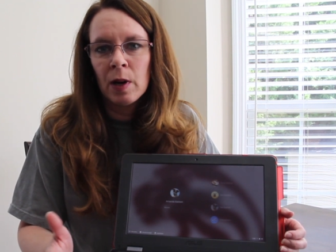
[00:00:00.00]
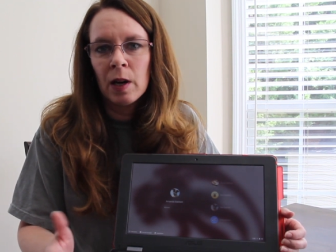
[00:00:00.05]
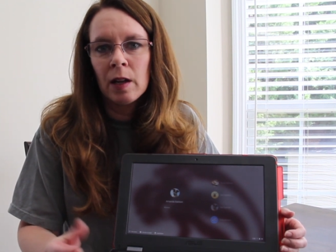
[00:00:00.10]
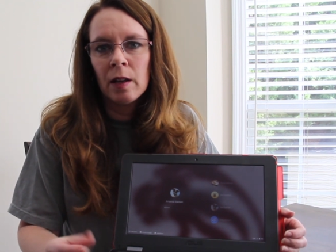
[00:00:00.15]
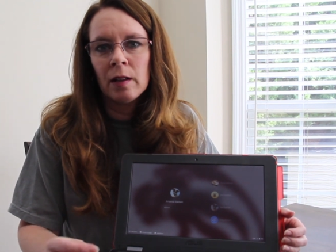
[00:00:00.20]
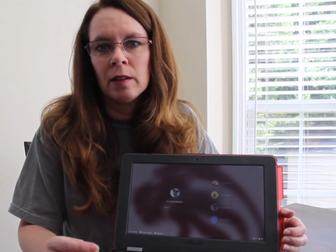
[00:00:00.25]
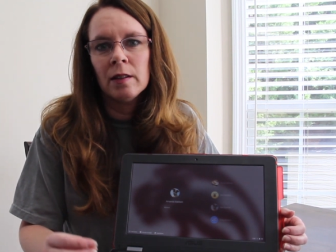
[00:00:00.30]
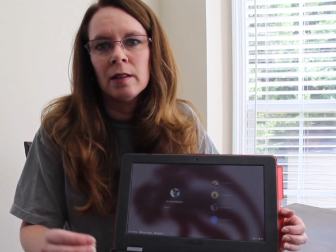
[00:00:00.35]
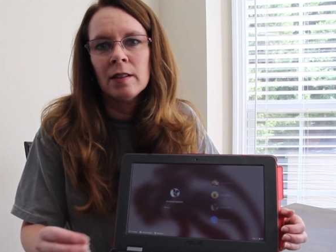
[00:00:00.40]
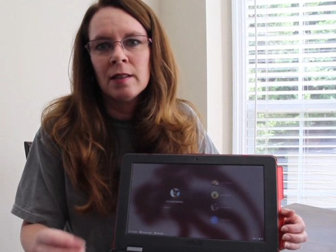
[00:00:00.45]

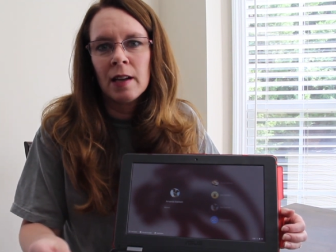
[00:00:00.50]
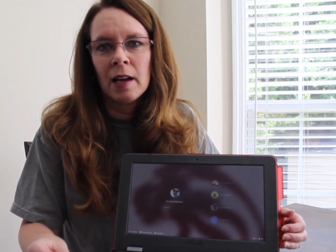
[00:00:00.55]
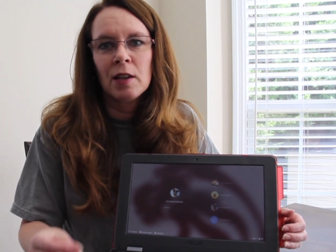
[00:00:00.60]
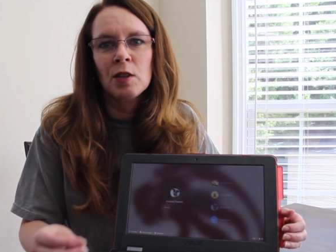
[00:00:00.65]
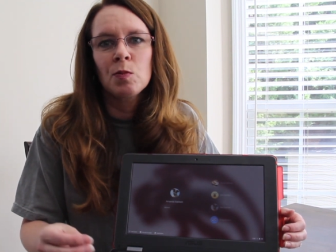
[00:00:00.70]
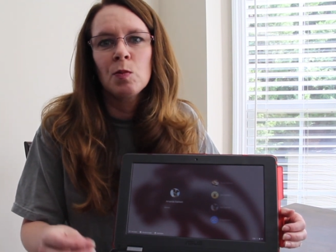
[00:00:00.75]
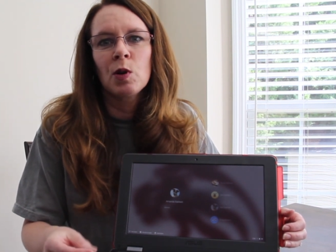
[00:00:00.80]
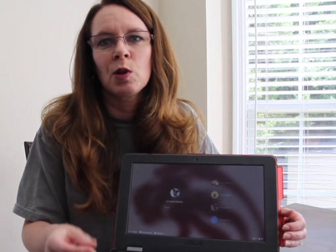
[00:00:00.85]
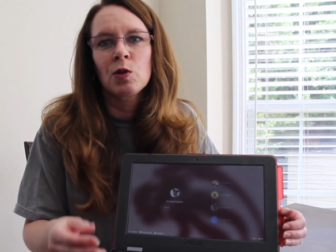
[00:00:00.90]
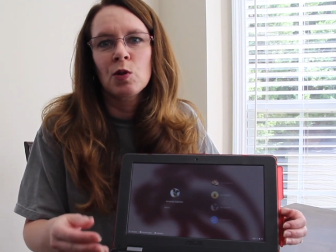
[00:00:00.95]
but the
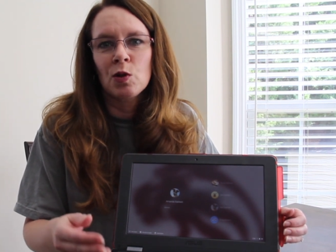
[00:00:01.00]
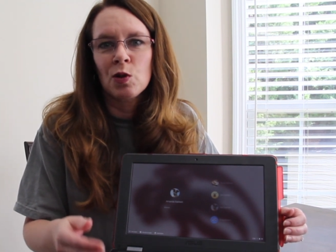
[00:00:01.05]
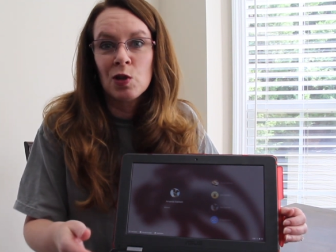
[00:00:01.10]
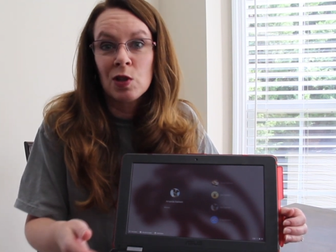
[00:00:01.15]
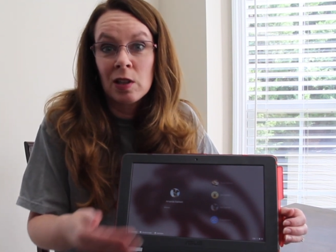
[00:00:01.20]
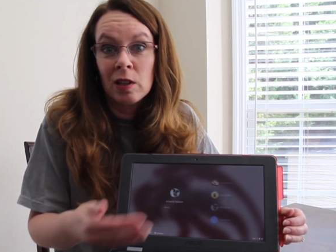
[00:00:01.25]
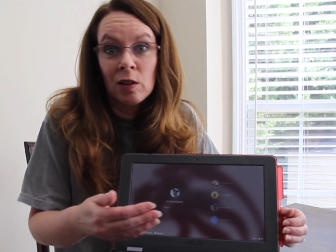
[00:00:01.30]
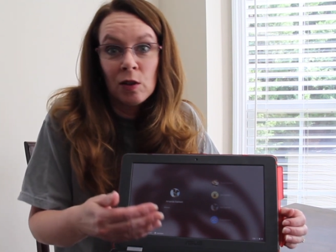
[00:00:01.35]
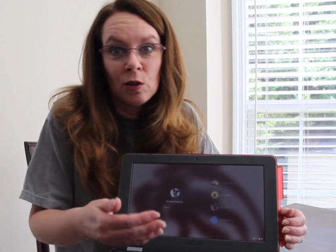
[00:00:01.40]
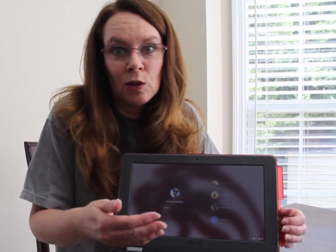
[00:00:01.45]
textbooks are
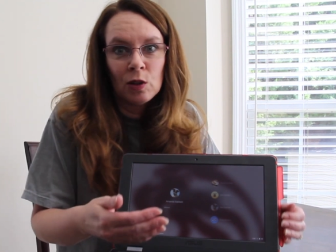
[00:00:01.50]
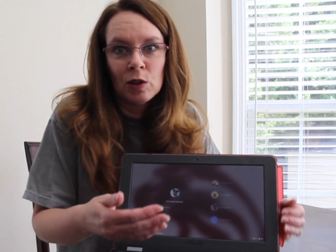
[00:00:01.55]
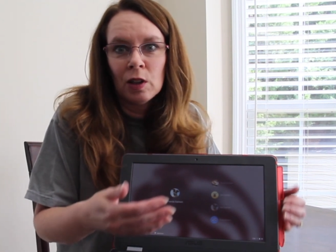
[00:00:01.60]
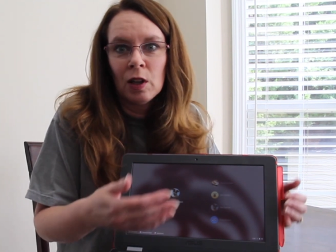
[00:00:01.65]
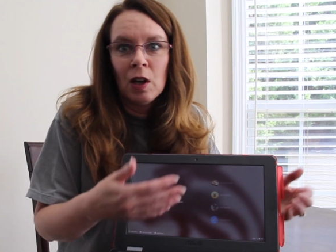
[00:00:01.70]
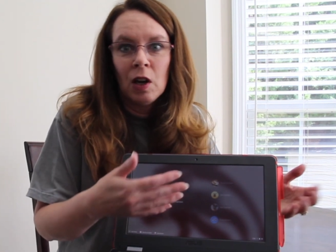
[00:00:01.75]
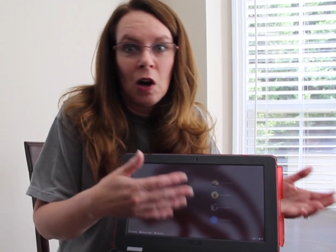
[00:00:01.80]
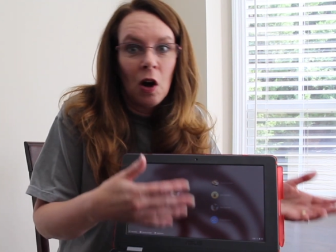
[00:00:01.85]
still